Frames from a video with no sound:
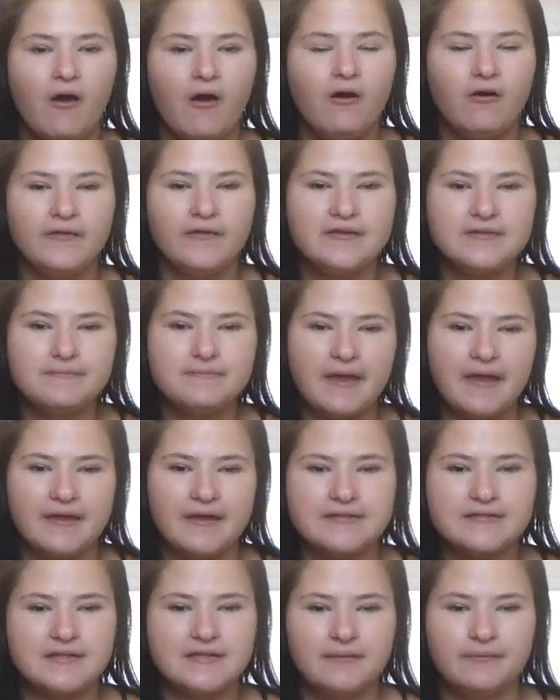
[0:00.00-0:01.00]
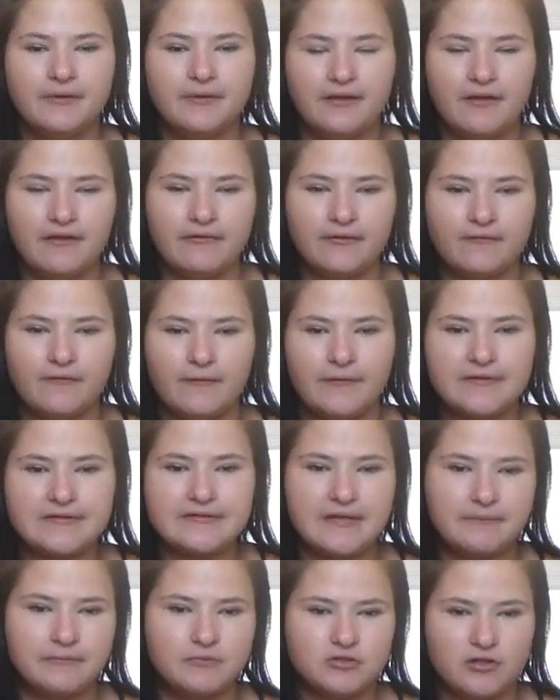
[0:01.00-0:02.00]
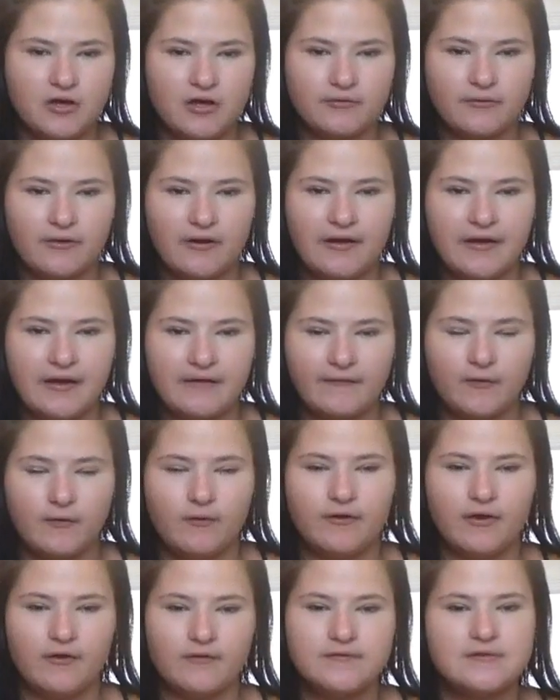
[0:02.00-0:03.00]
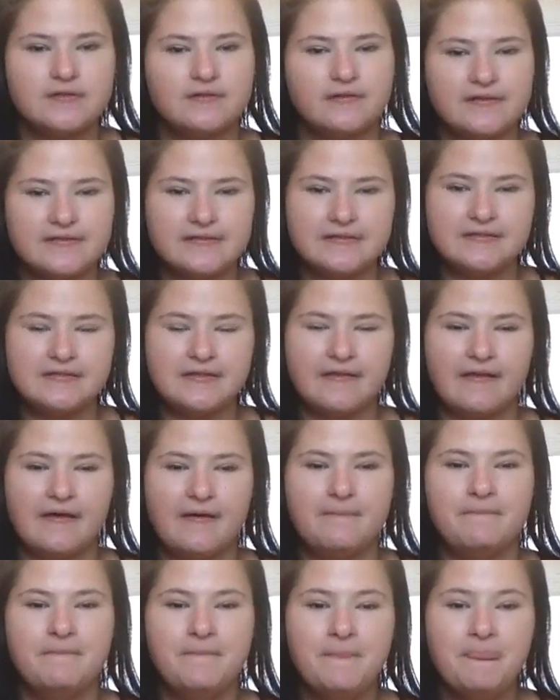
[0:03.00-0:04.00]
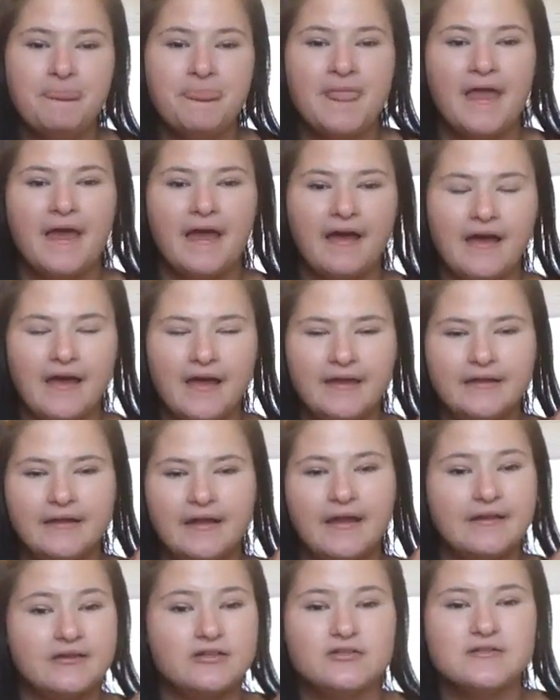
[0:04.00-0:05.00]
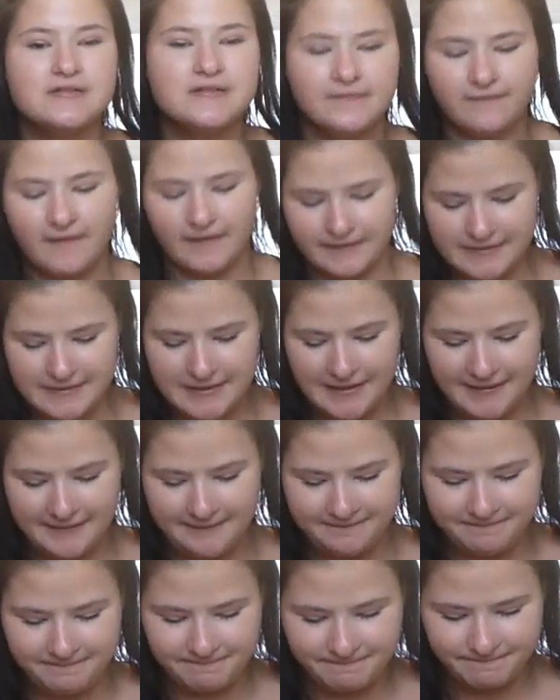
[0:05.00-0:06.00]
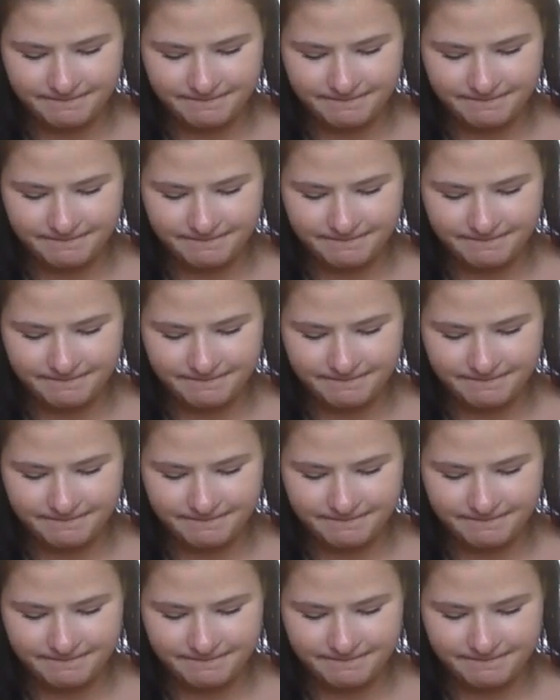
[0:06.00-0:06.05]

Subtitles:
all these bands come together from the same genre and everyone goes to listen to them, and it's just a fun time.